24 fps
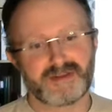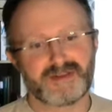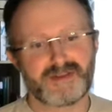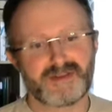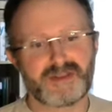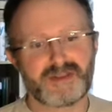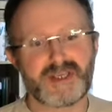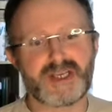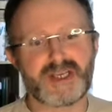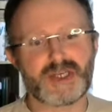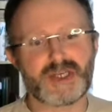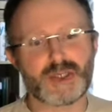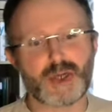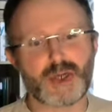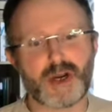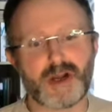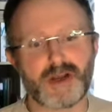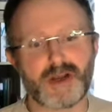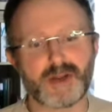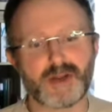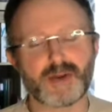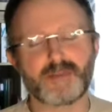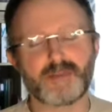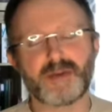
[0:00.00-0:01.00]
teach
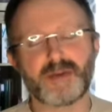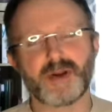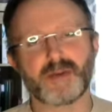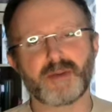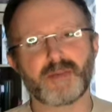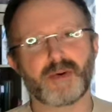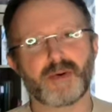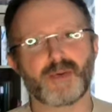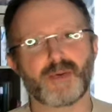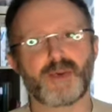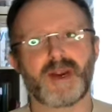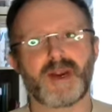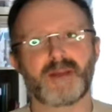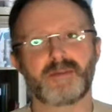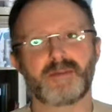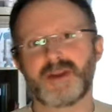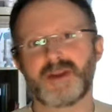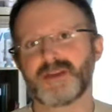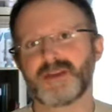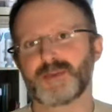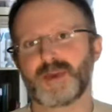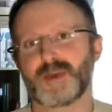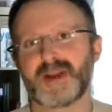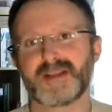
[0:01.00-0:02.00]
all the computer programming
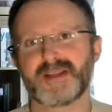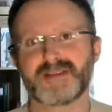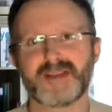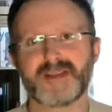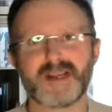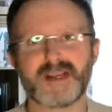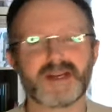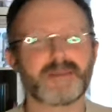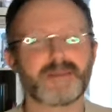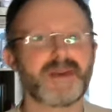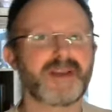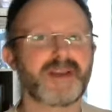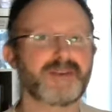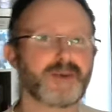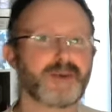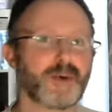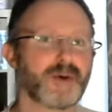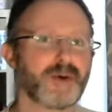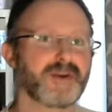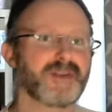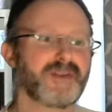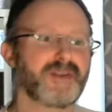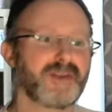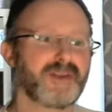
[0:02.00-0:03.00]
as well as database
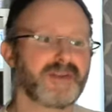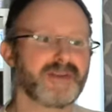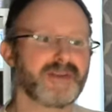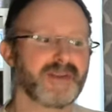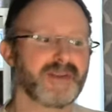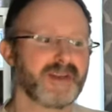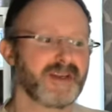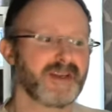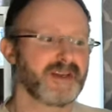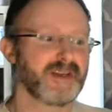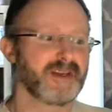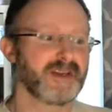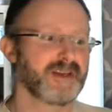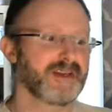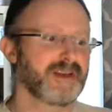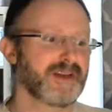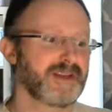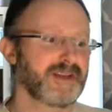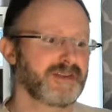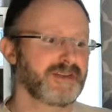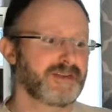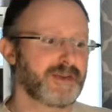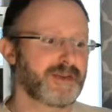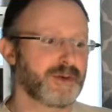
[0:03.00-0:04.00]
courses.
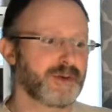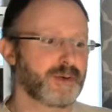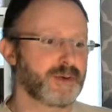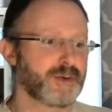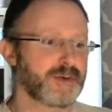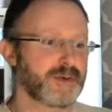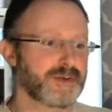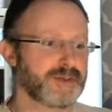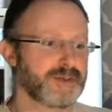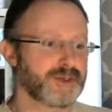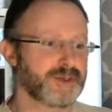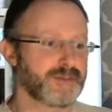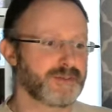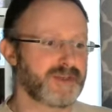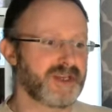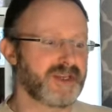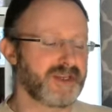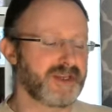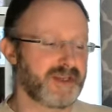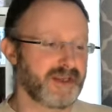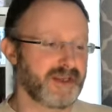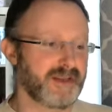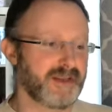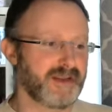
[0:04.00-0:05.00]
So to
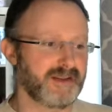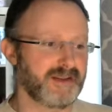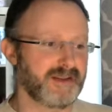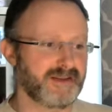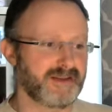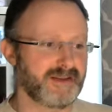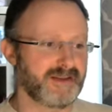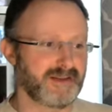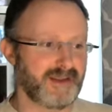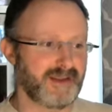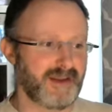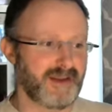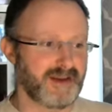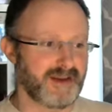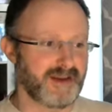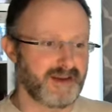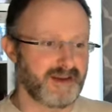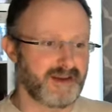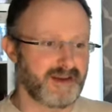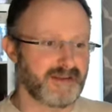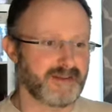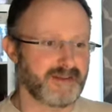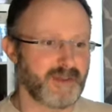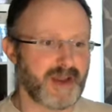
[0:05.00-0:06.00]
me, it's uh,
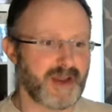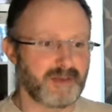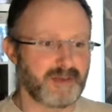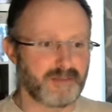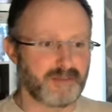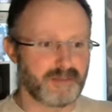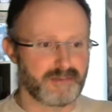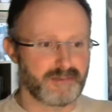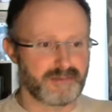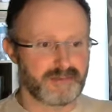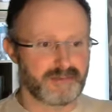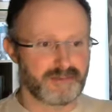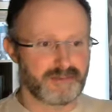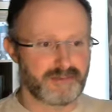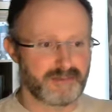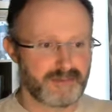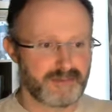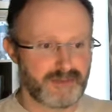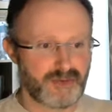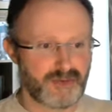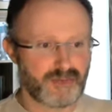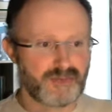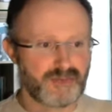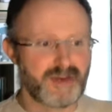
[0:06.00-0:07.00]
it's about
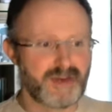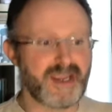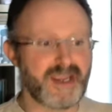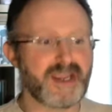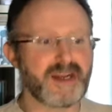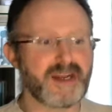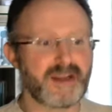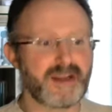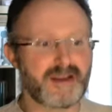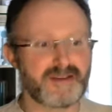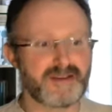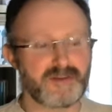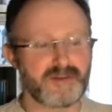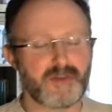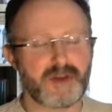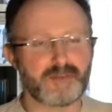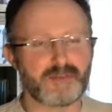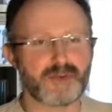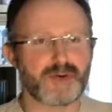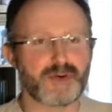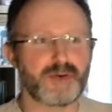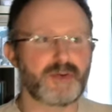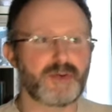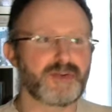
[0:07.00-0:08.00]
creating, it's about
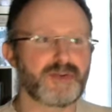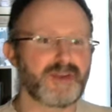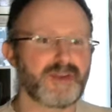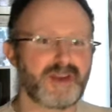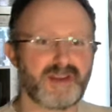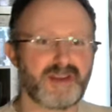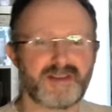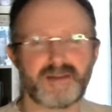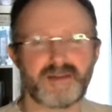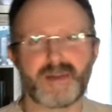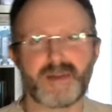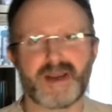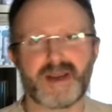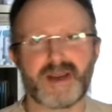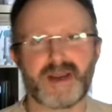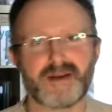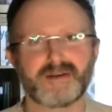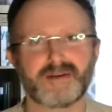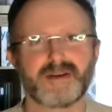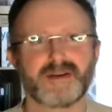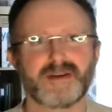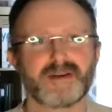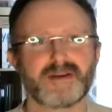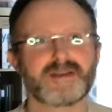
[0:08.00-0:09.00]
producing, it's
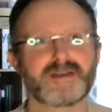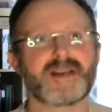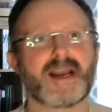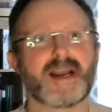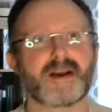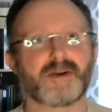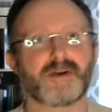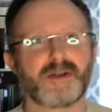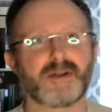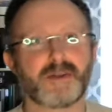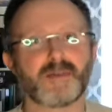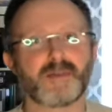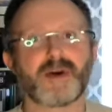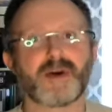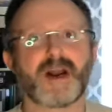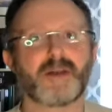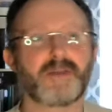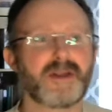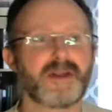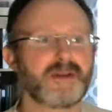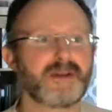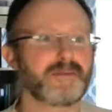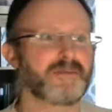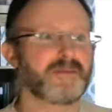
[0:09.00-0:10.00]
about tackling
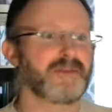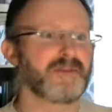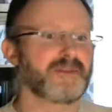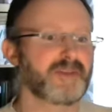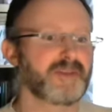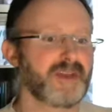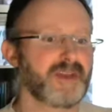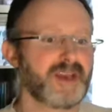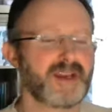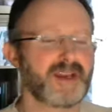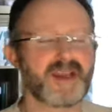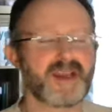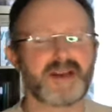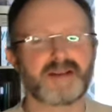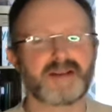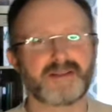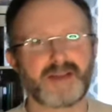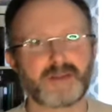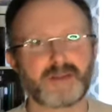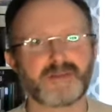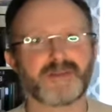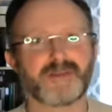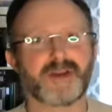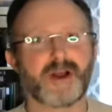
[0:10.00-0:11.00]
problems and getting
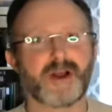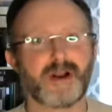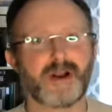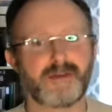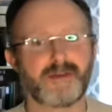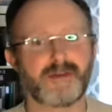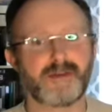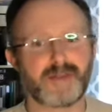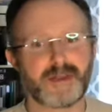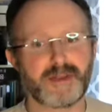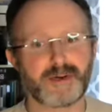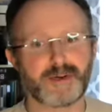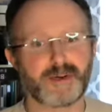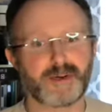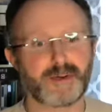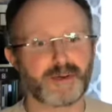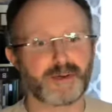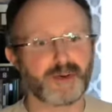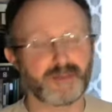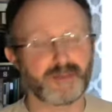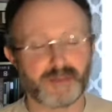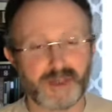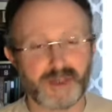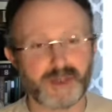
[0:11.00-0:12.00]
them solved through
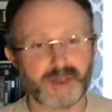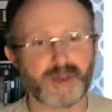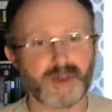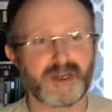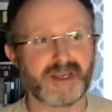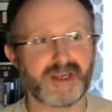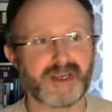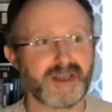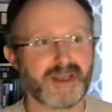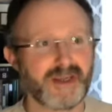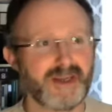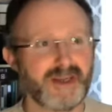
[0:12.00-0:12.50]
computing.